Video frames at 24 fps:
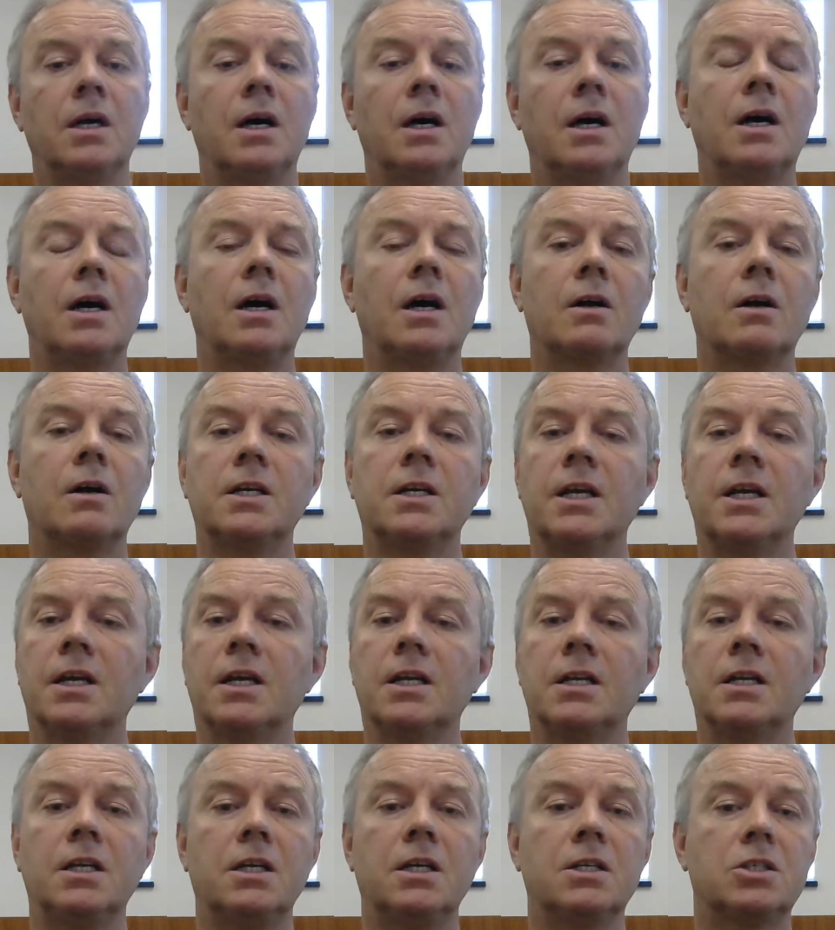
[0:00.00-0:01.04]
Our
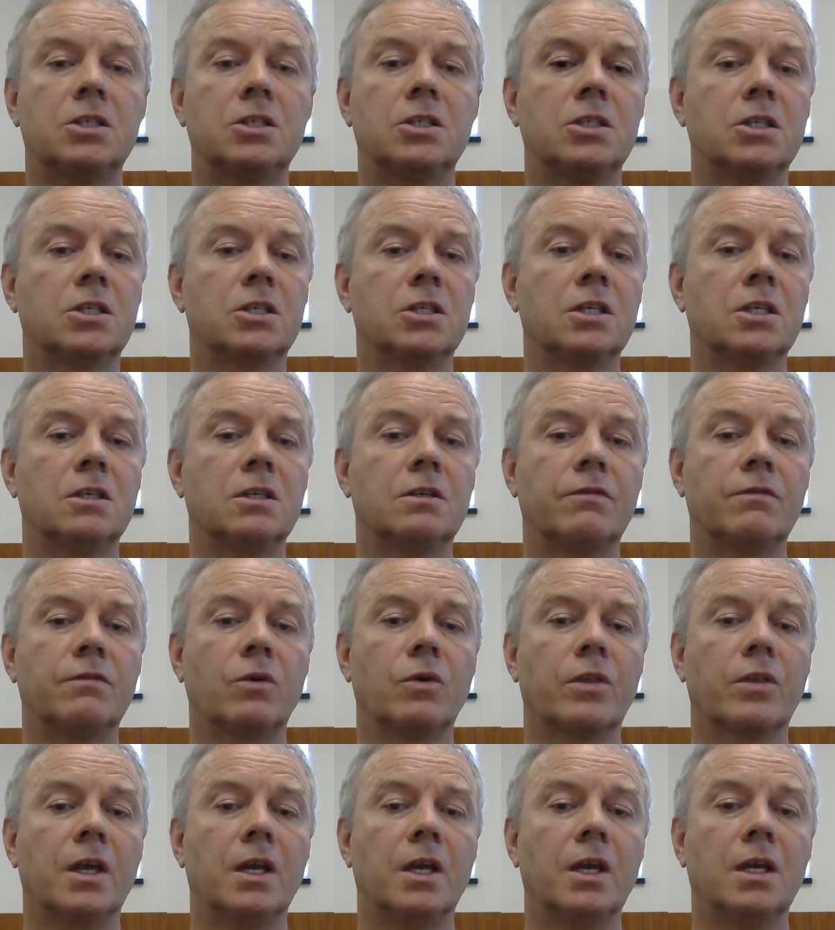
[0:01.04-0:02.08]
identity is just these 4
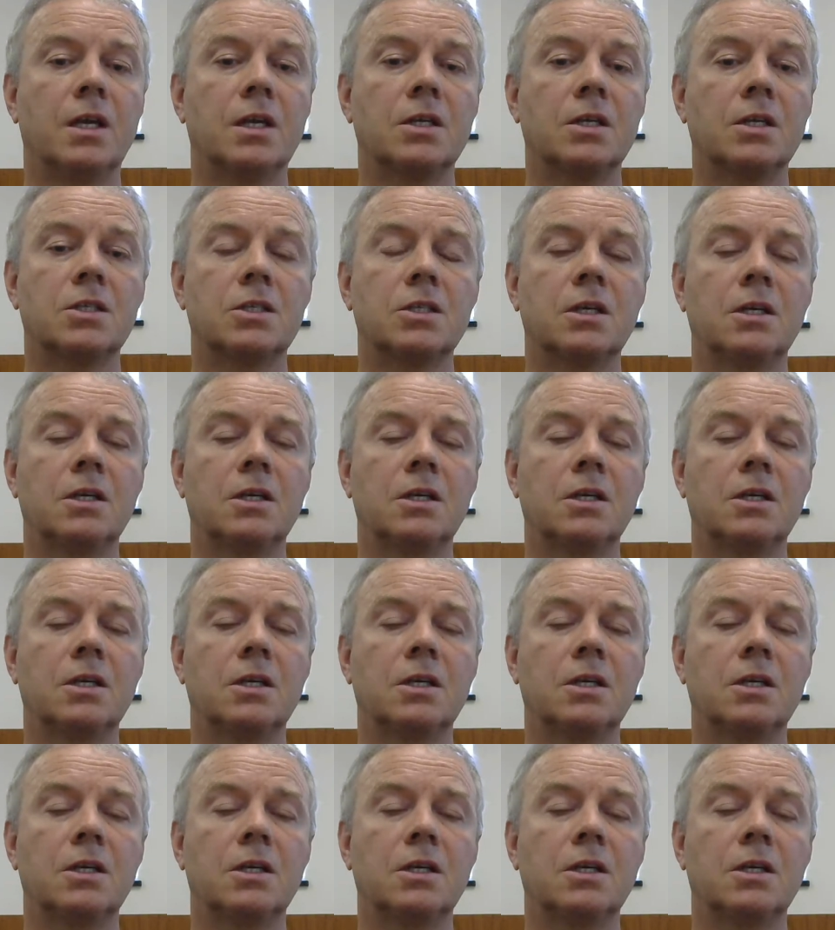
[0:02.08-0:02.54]
things.